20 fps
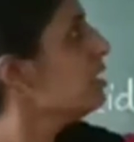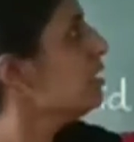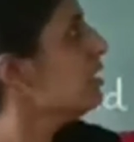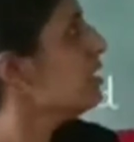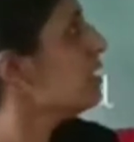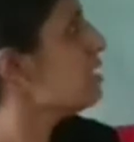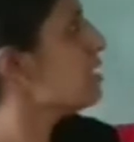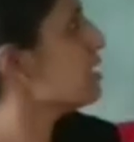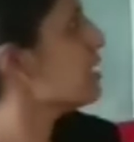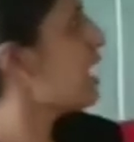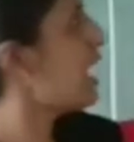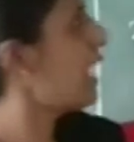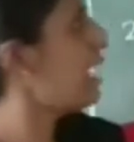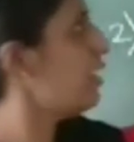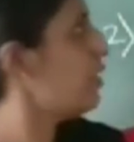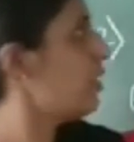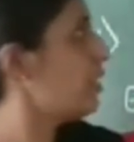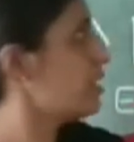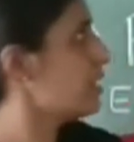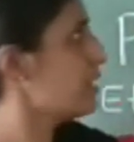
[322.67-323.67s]
this is
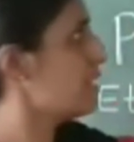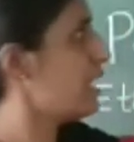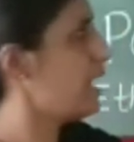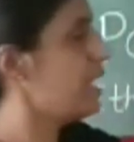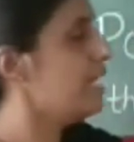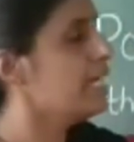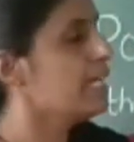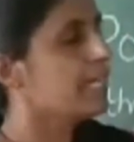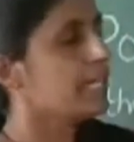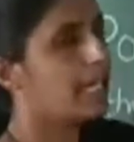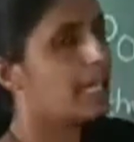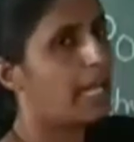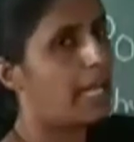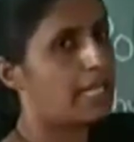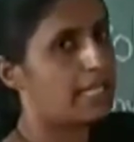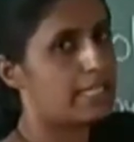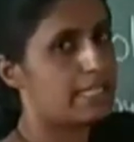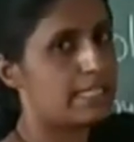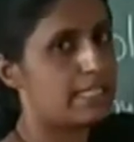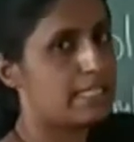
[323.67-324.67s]
hydroxide,
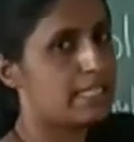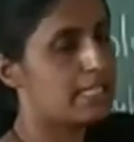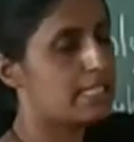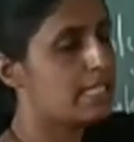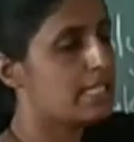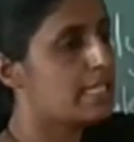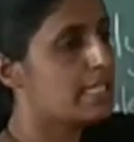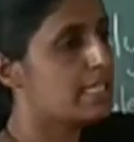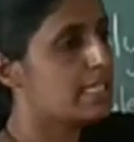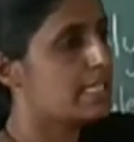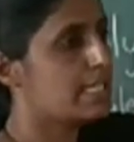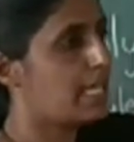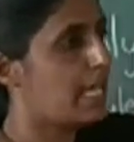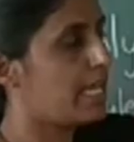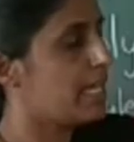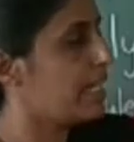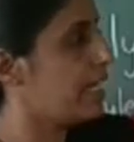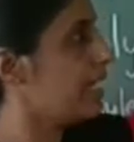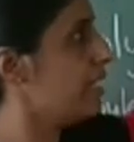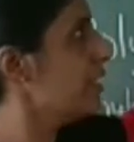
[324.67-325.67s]
and this is
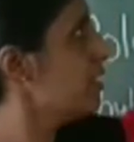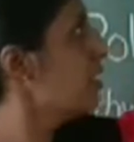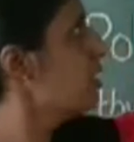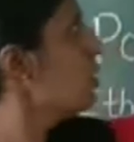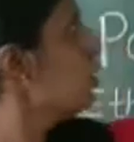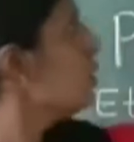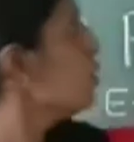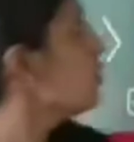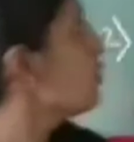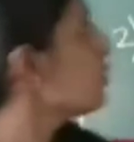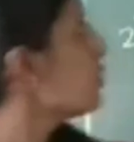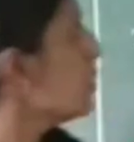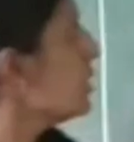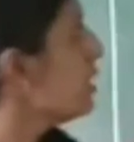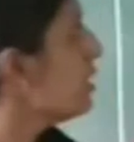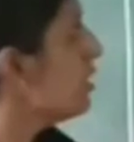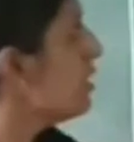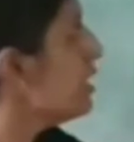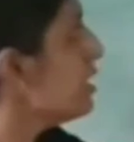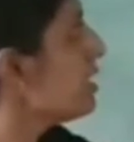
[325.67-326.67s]
cyanide. So
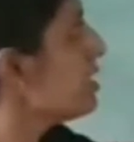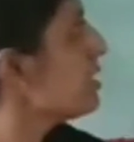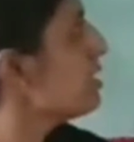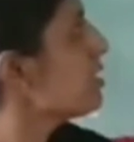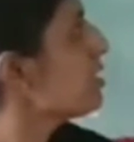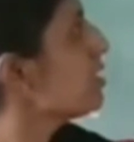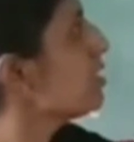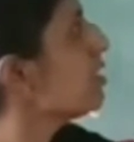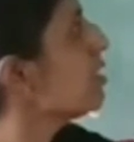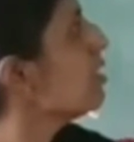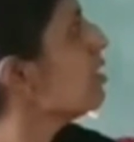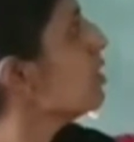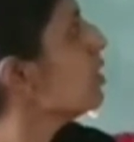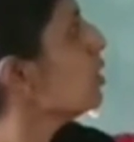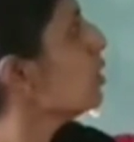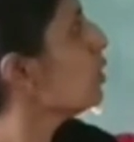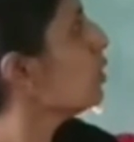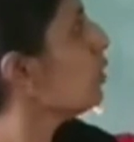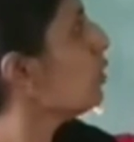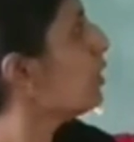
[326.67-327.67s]
in this
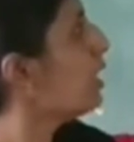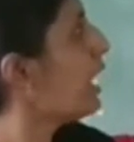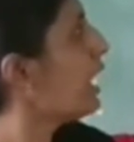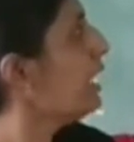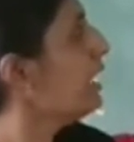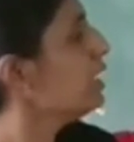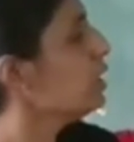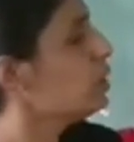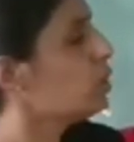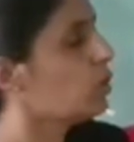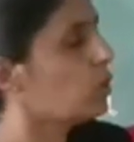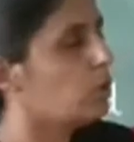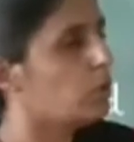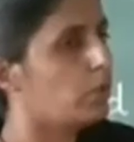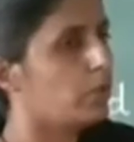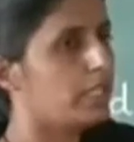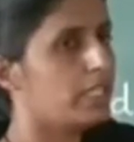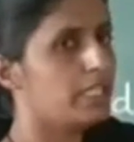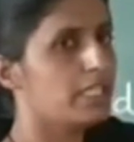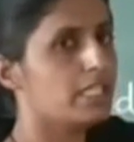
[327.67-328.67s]
chloride,
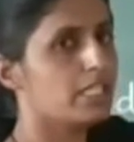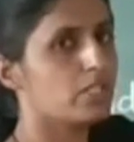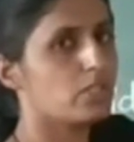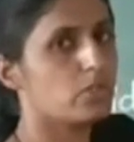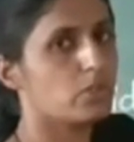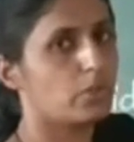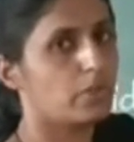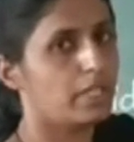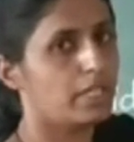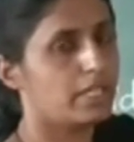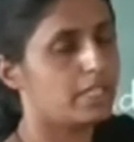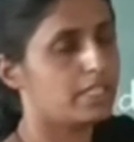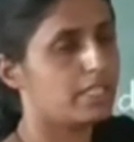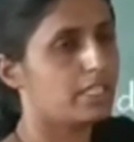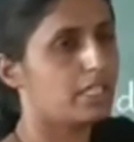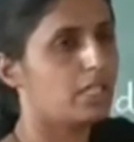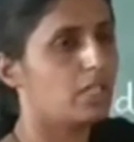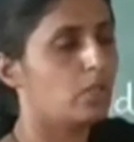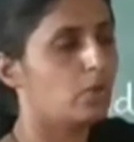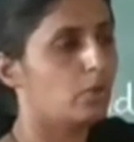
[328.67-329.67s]
chlorine is
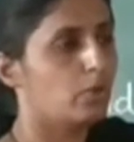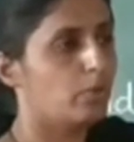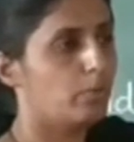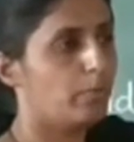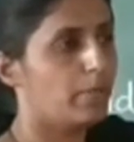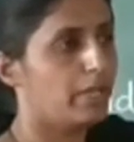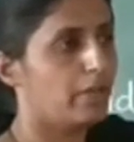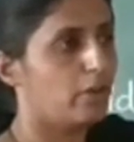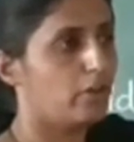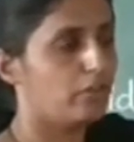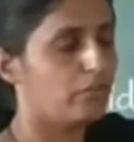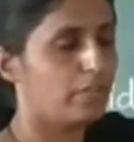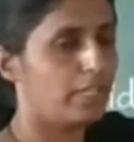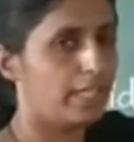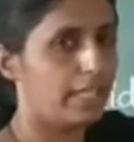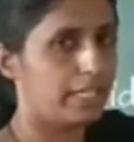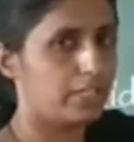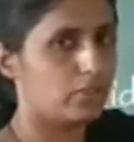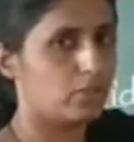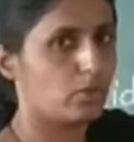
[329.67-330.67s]
donating a lone pair of
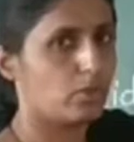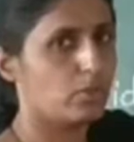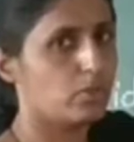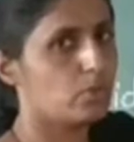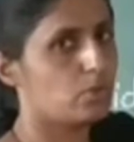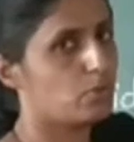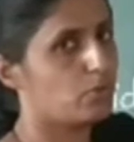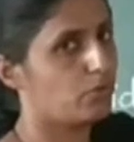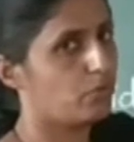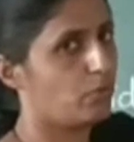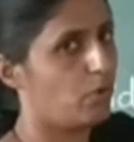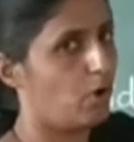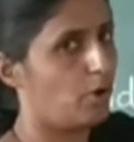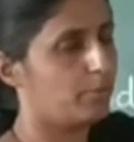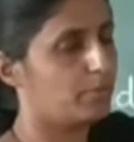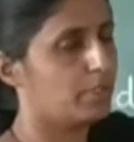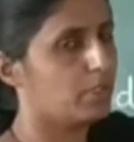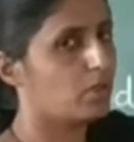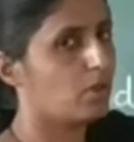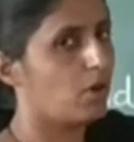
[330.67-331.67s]
electrons to
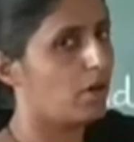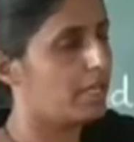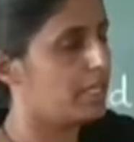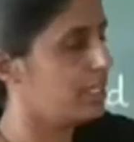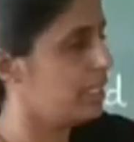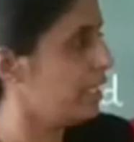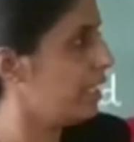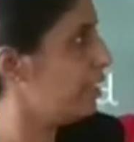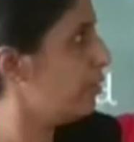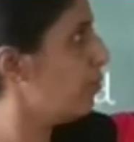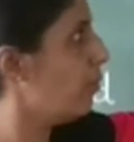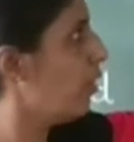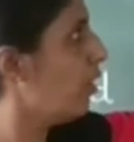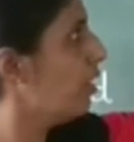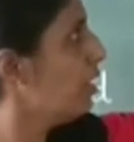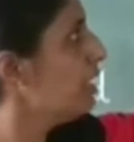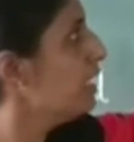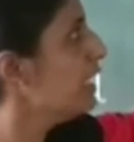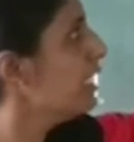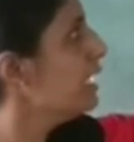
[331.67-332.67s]
form the coordinate
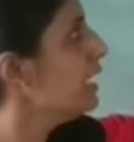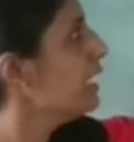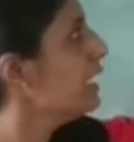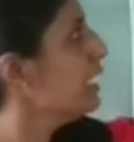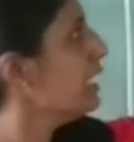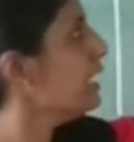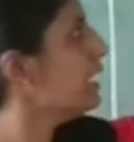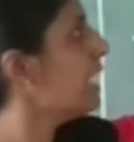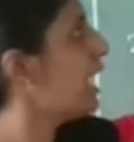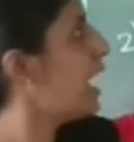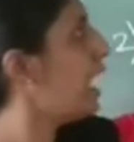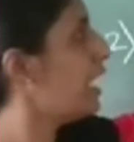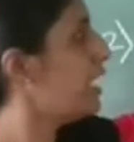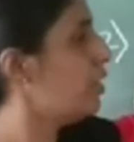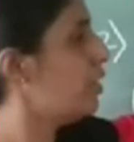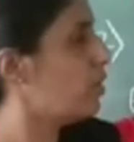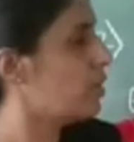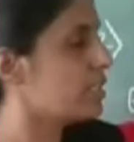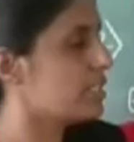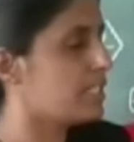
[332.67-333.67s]
bond. In
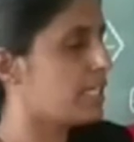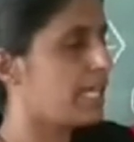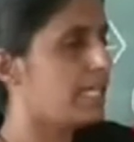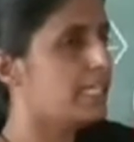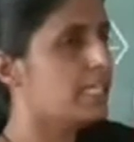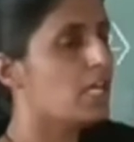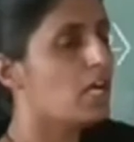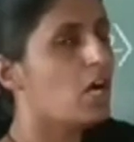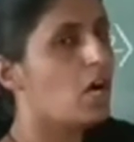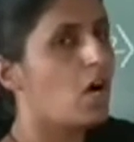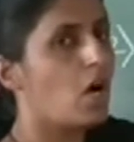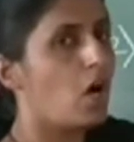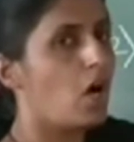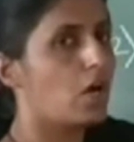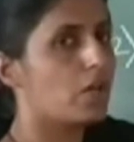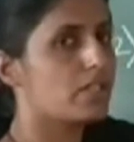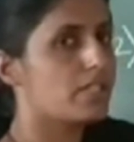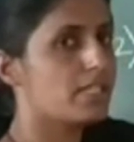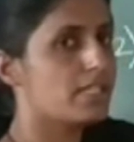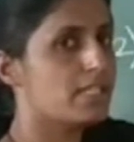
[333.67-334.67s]
hydroxide,
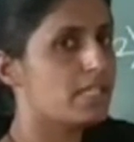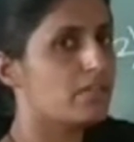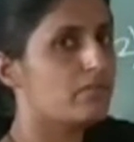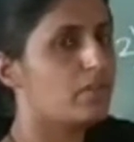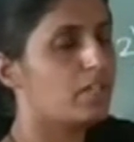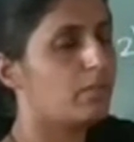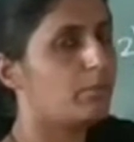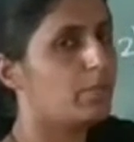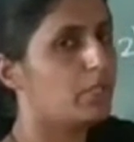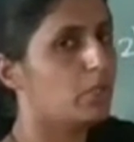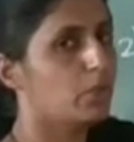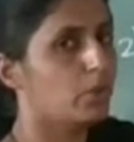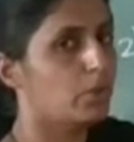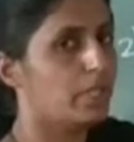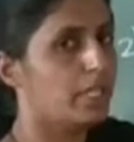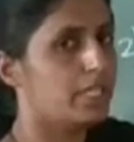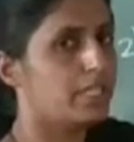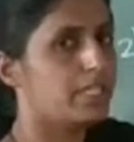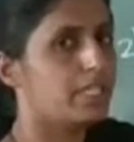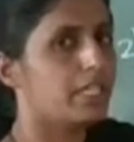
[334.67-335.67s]
oxygen will be
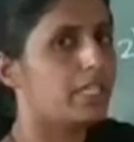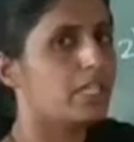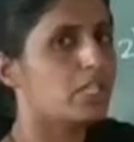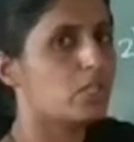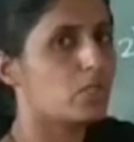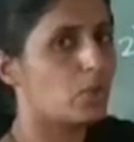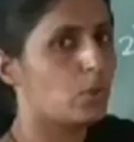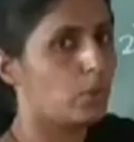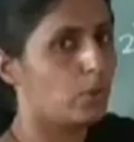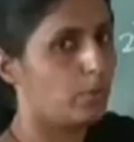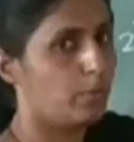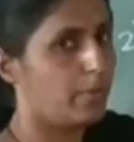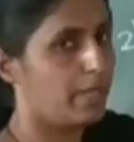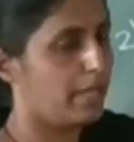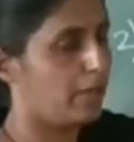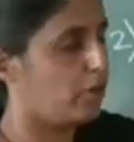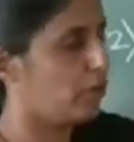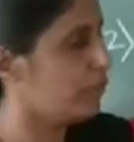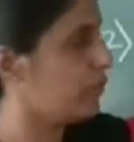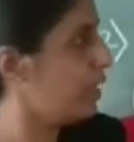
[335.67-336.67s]
donating its lone
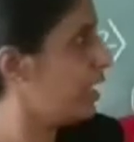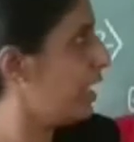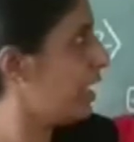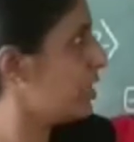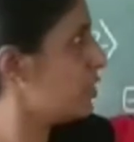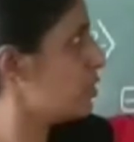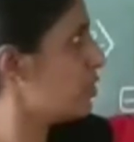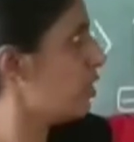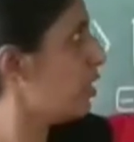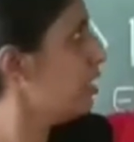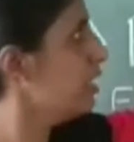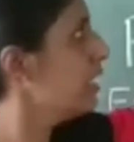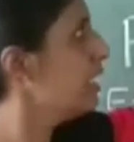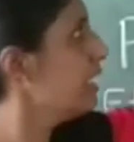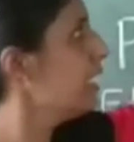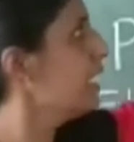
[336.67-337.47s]
pair of electron,